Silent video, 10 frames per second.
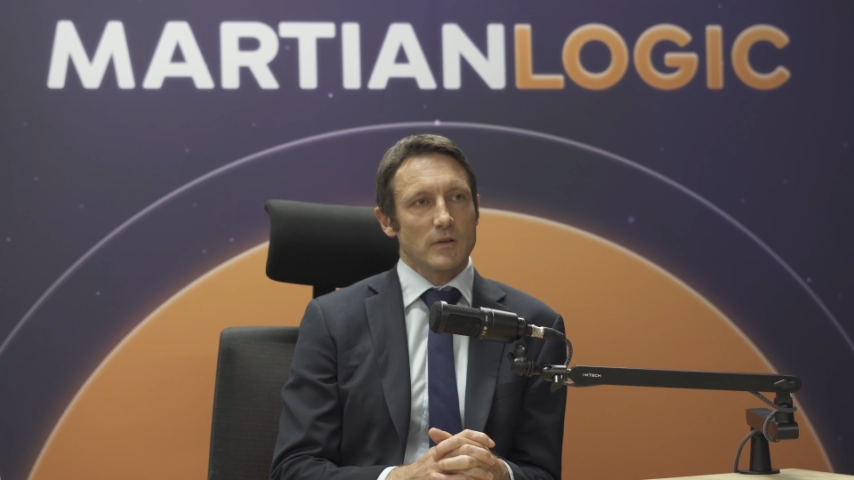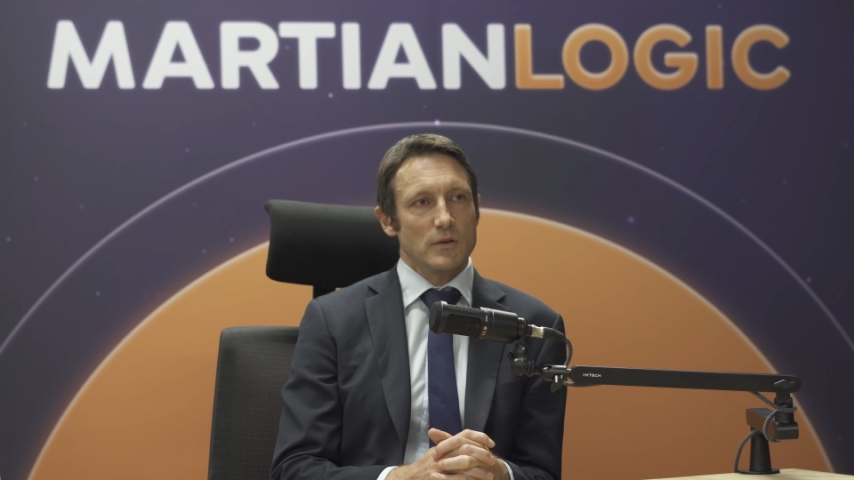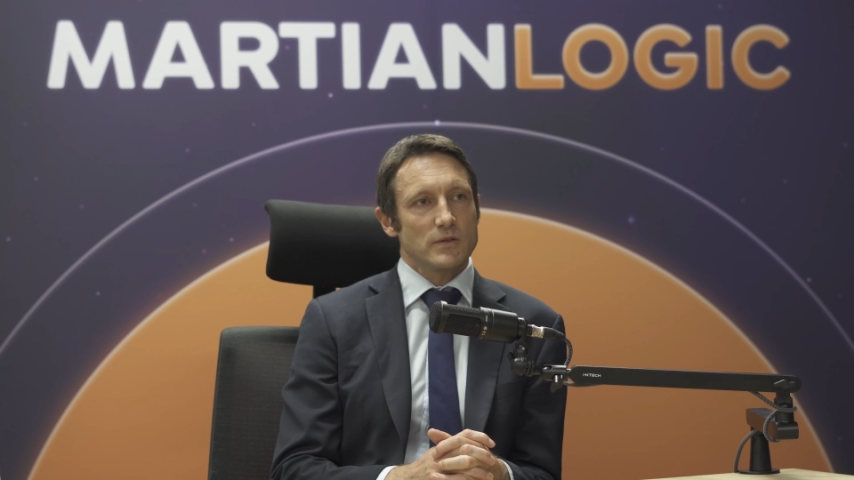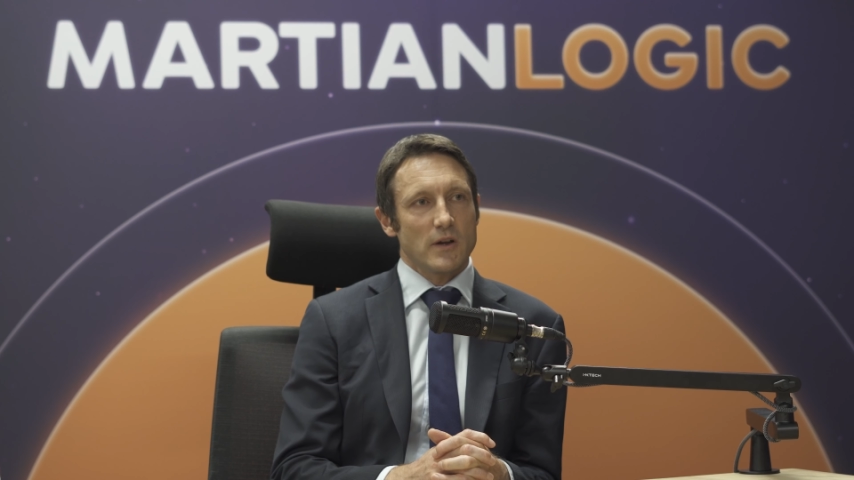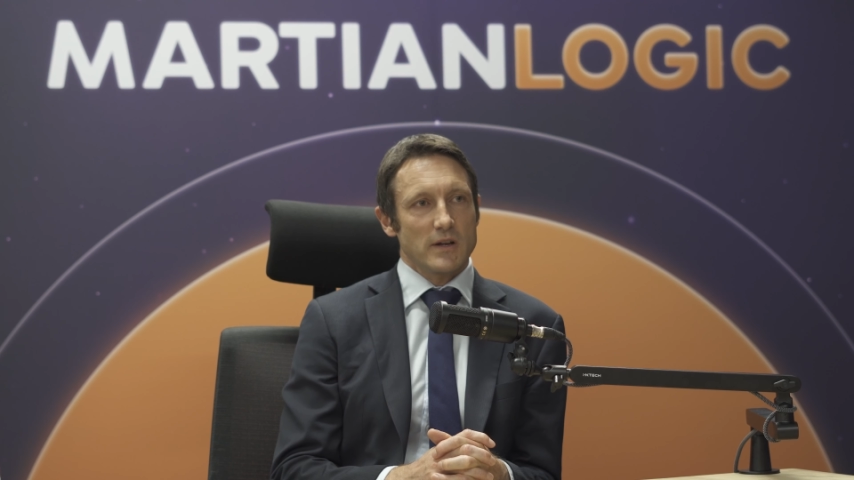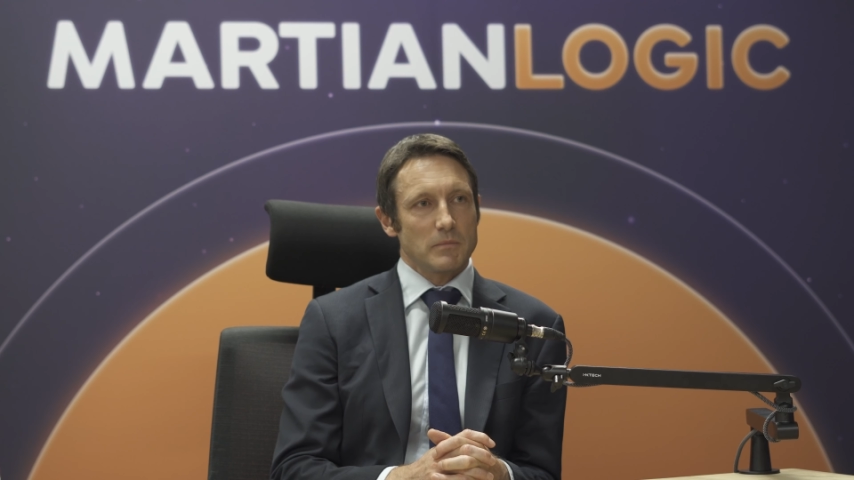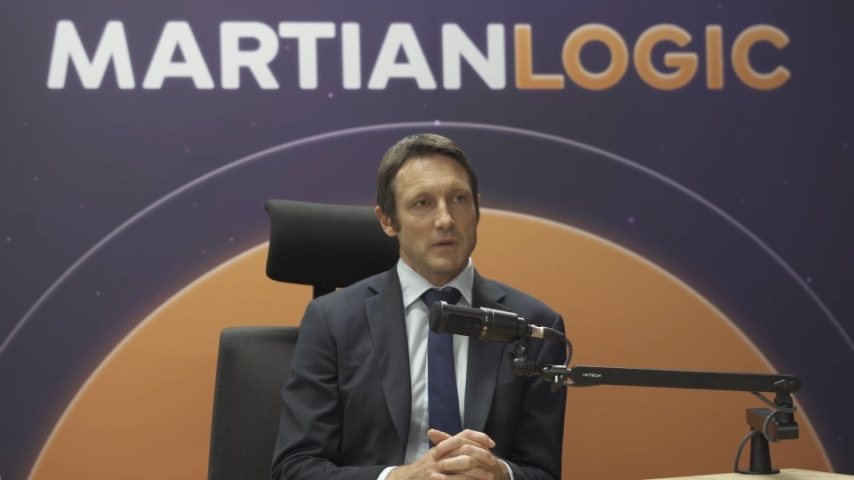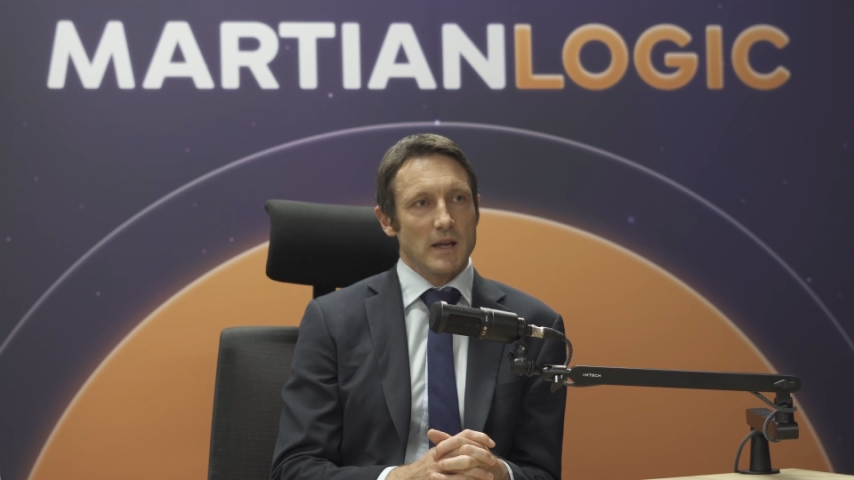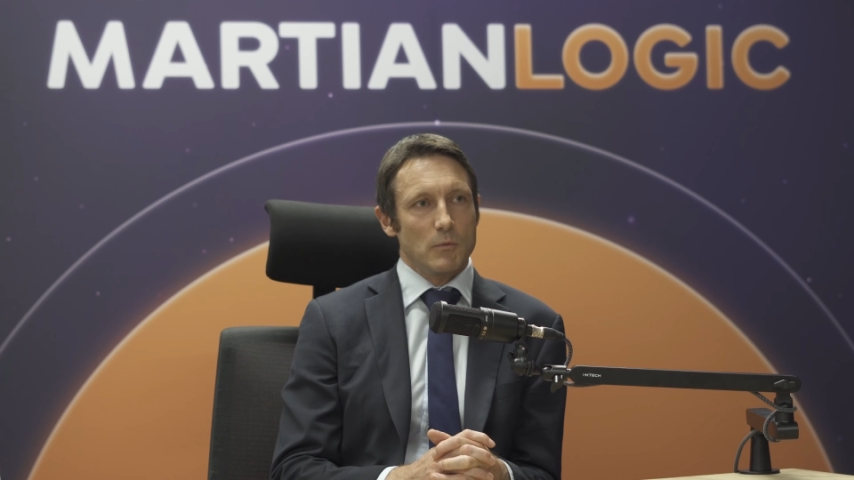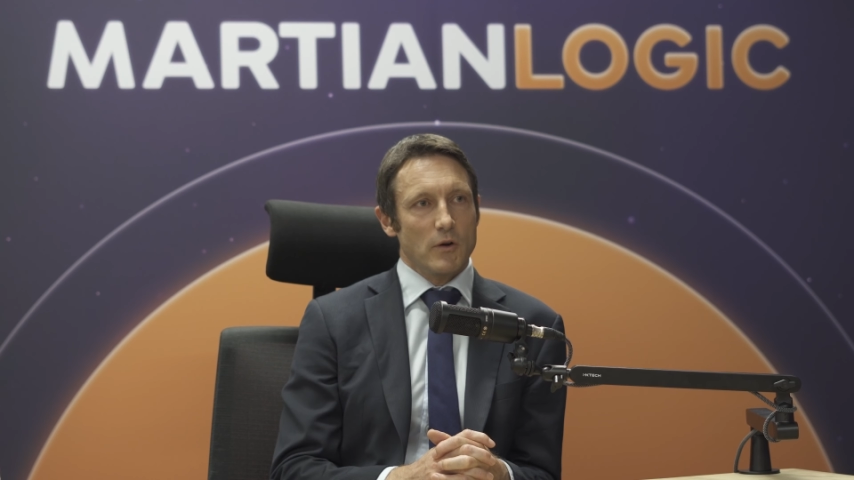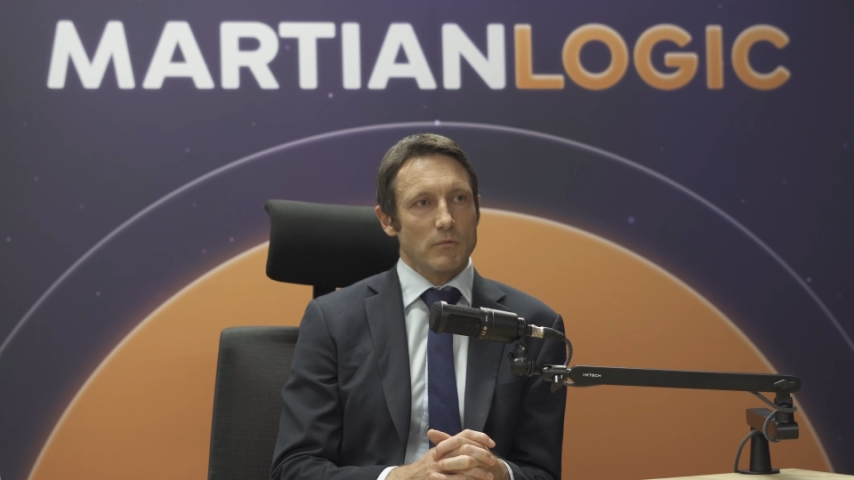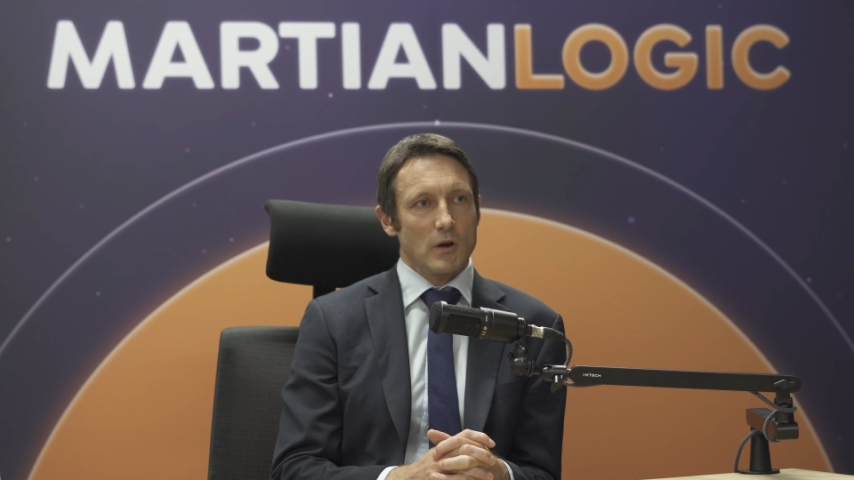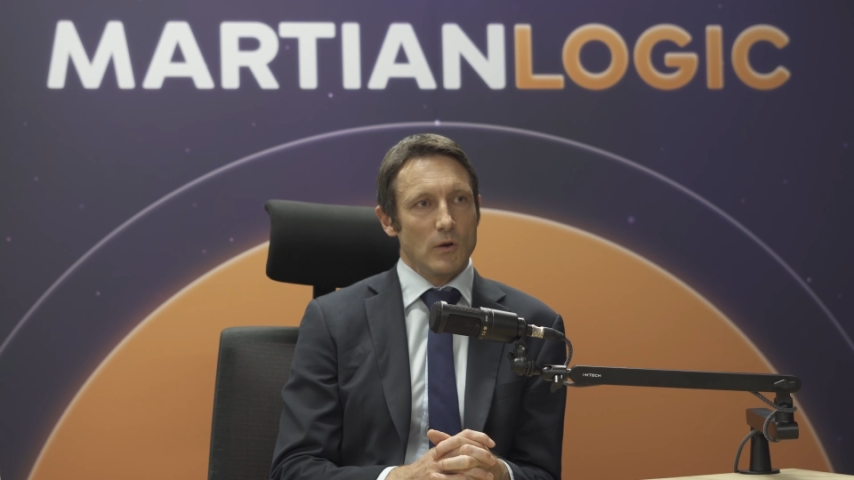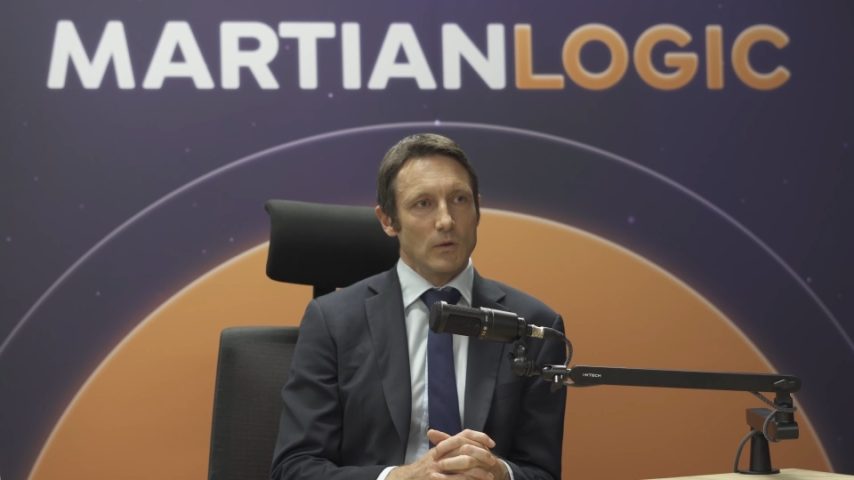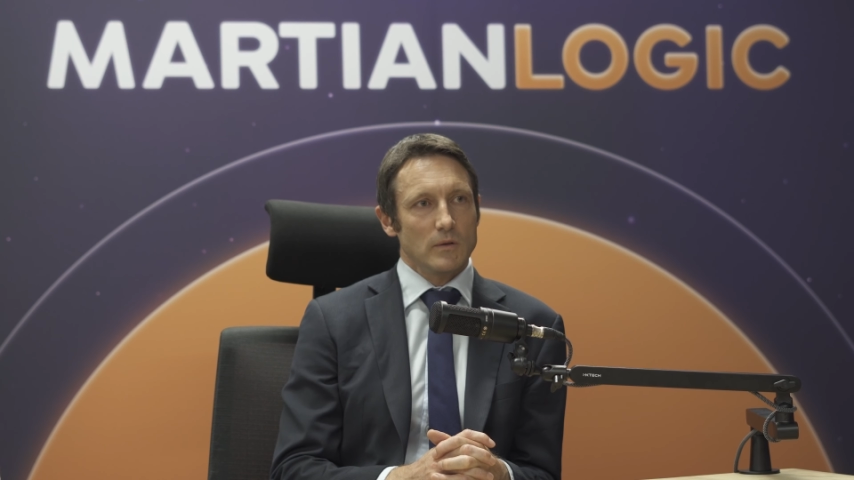who's going to play what
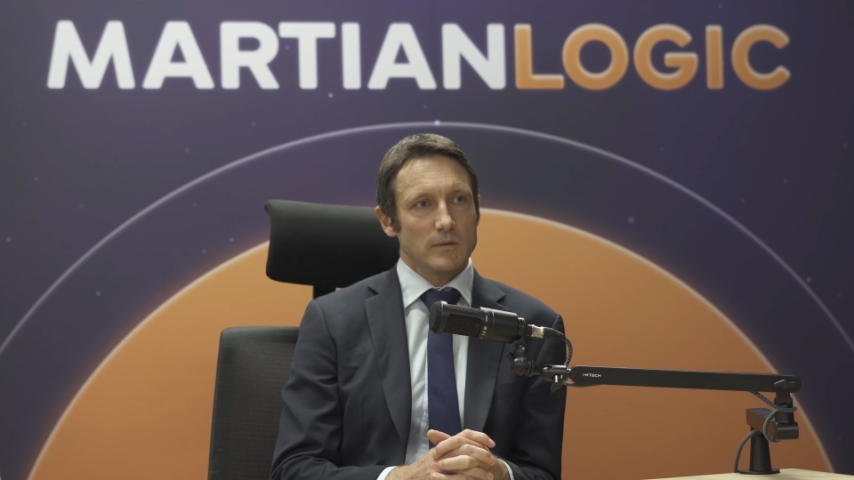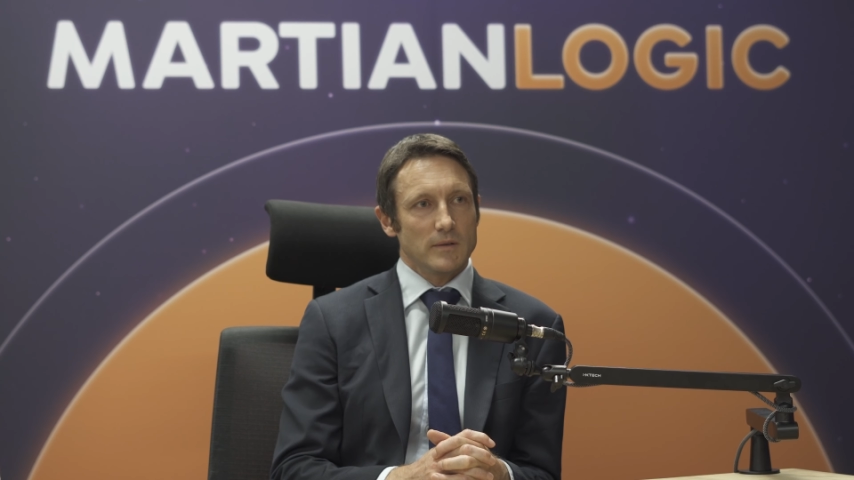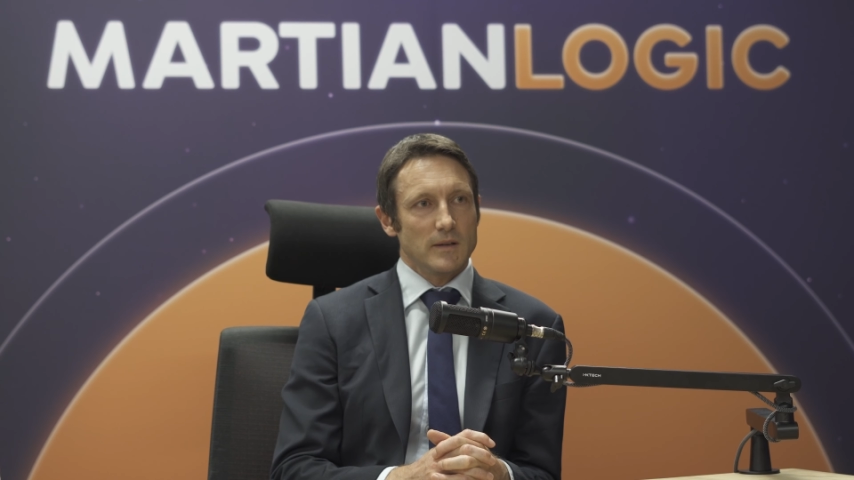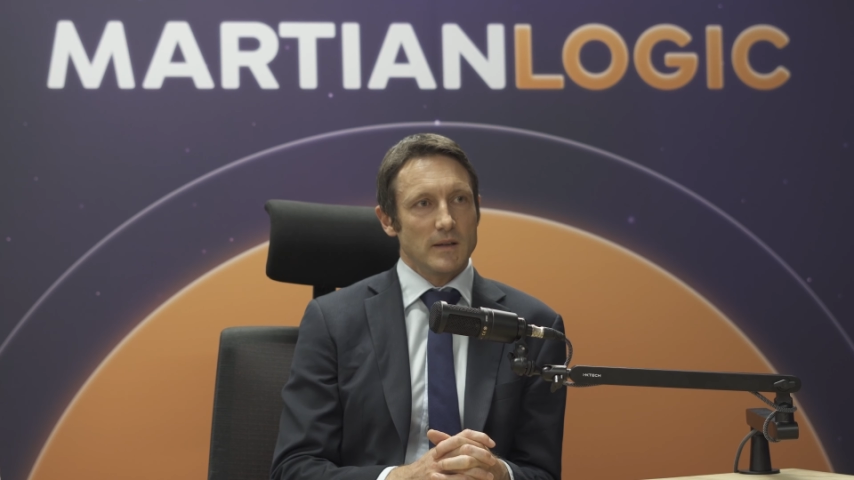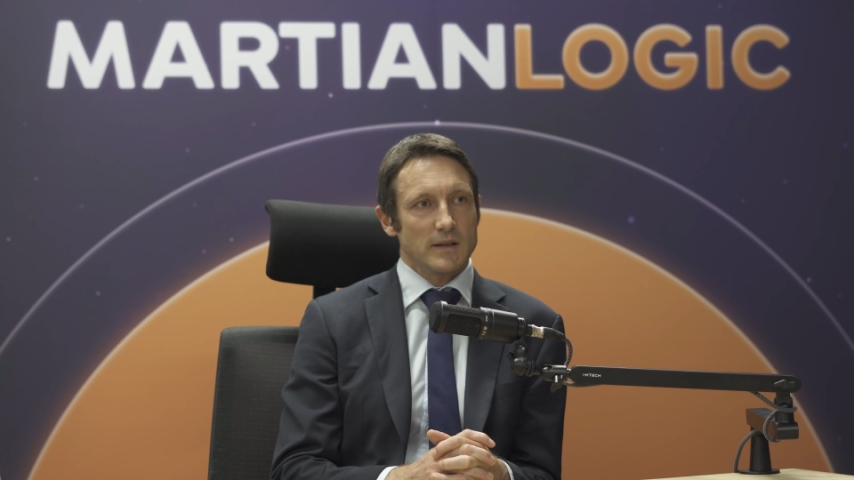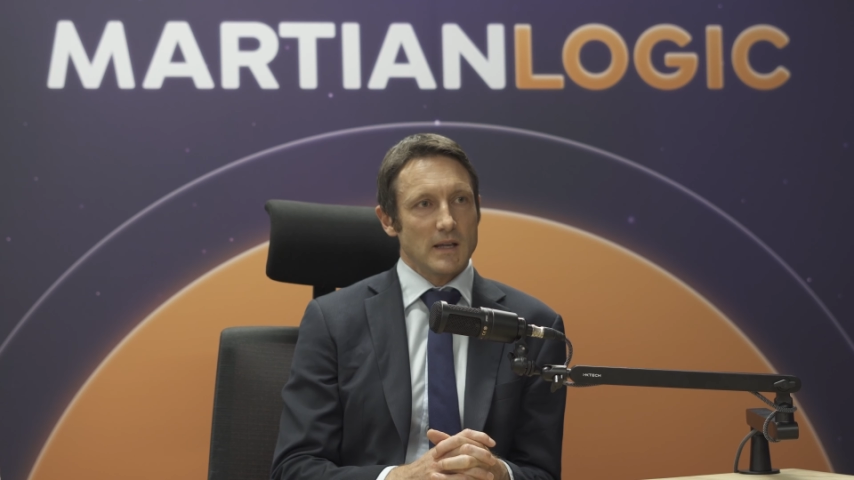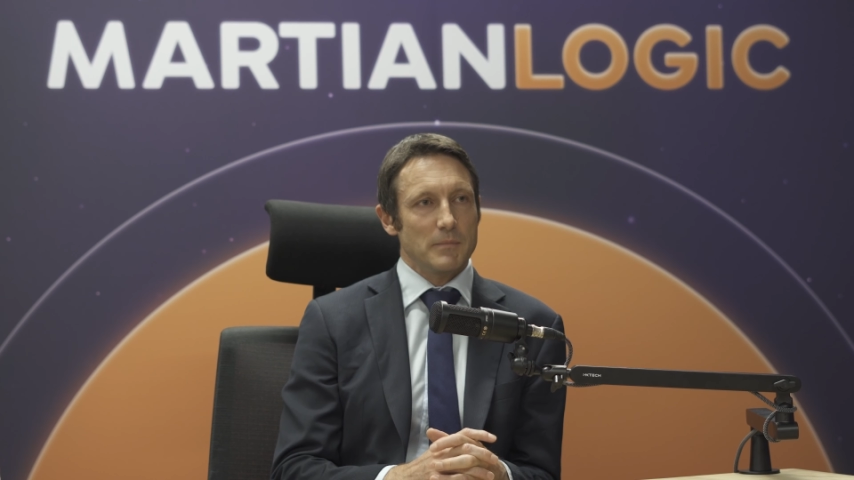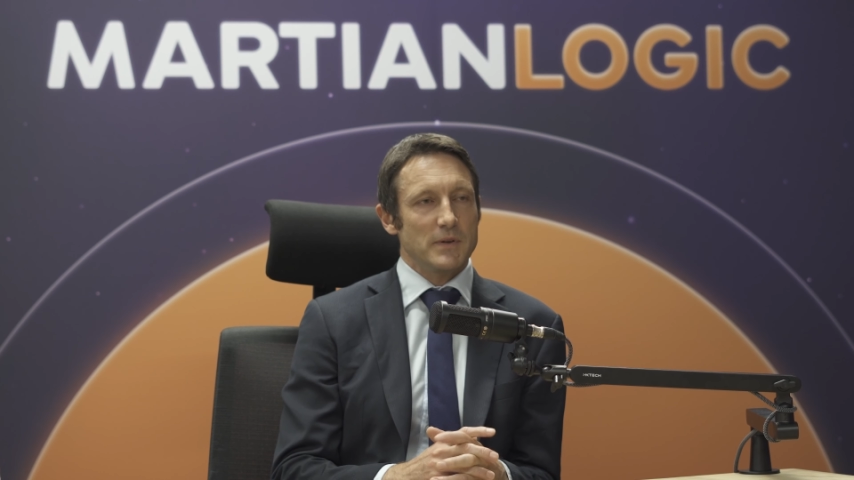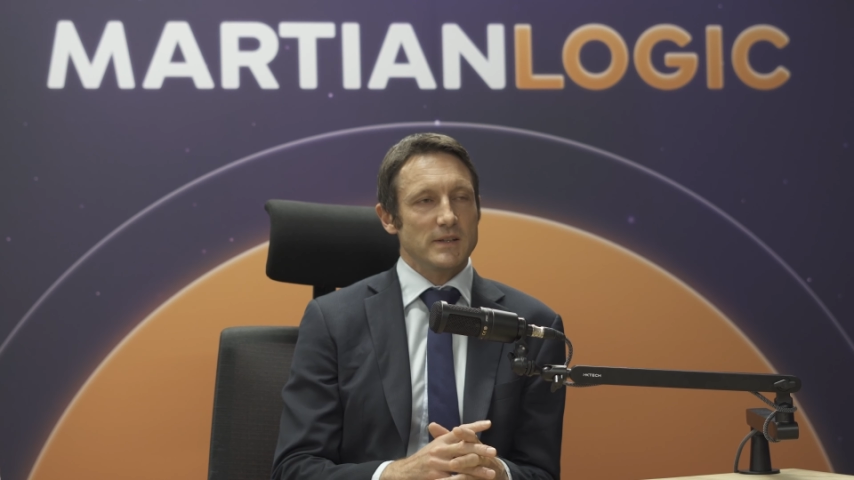role in the company.